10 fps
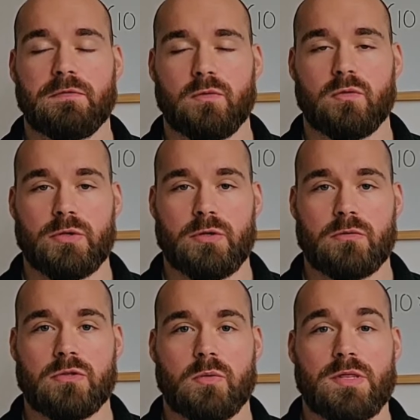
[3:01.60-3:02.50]
for you.
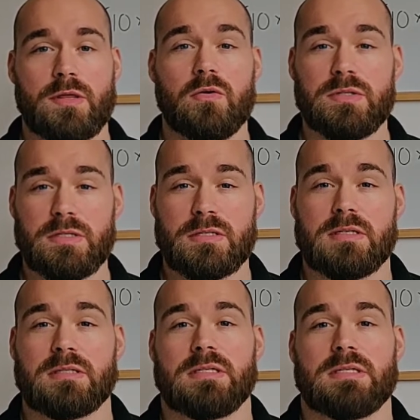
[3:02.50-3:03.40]
So in those
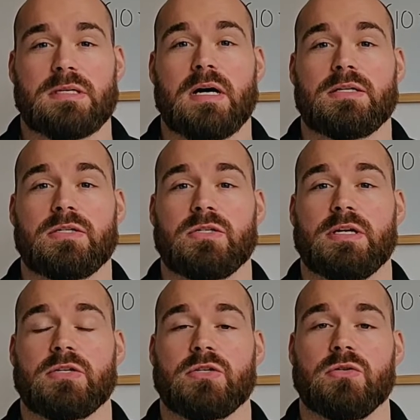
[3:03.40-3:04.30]
instances, I
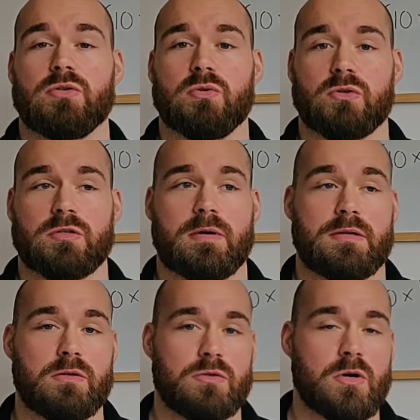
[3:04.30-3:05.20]
suggest you talk to
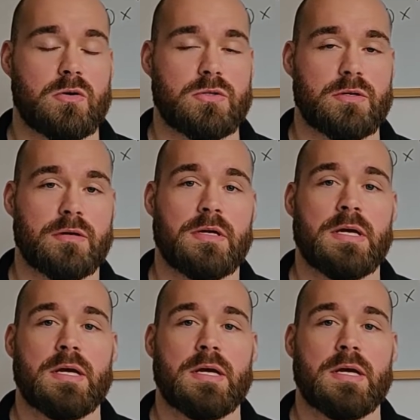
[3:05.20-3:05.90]
either your doctor,